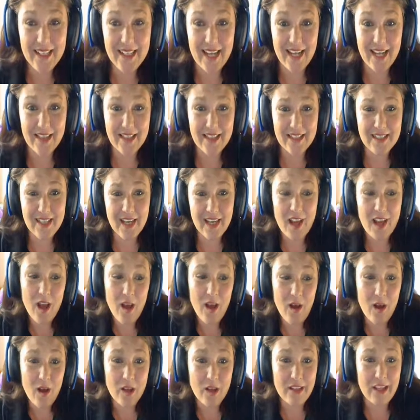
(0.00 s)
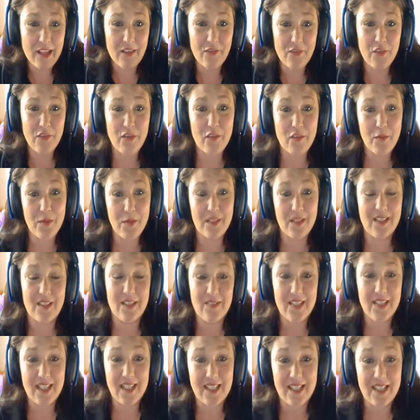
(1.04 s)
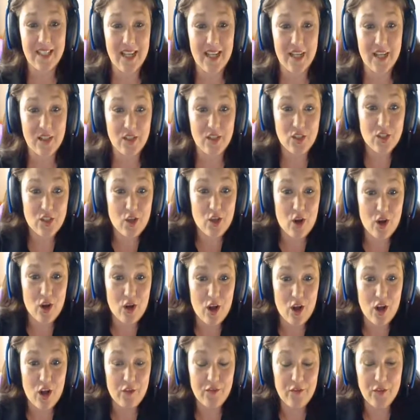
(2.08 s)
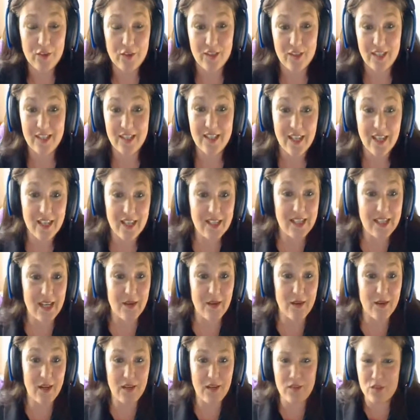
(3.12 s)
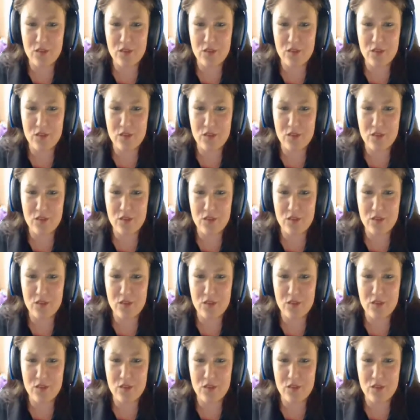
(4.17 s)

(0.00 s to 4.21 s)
Kathy's like, oh, if you've ever played Seven Days to Die, you start off, you're in this nice area.